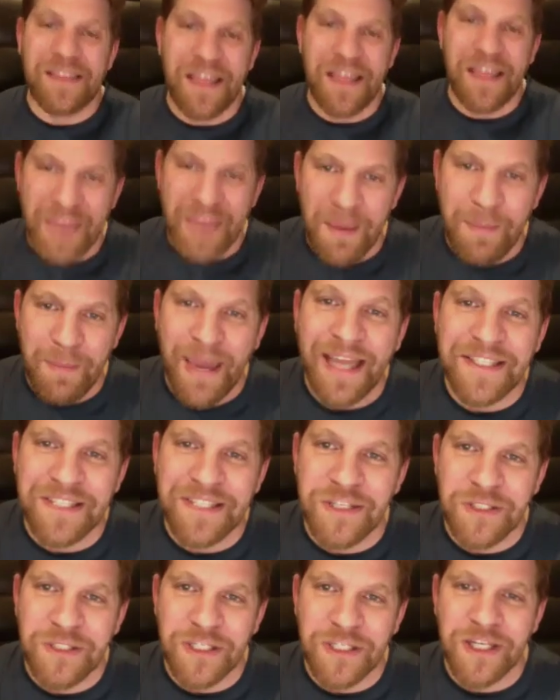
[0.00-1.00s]
They made
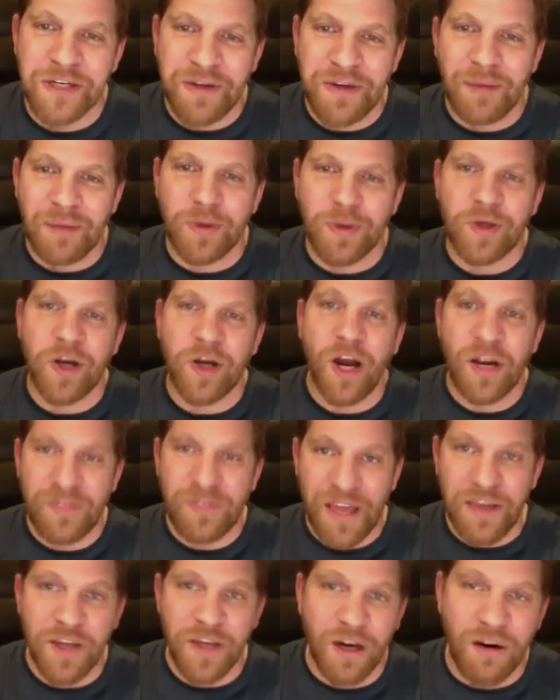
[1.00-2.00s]
such an incredible card
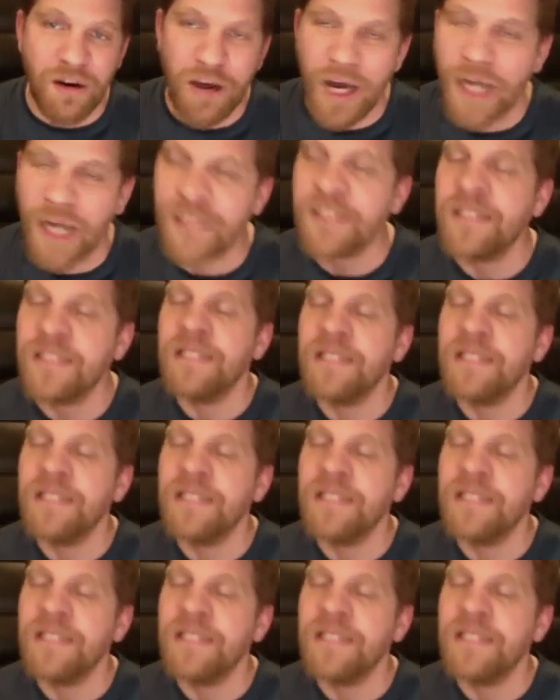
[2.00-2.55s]
that you're on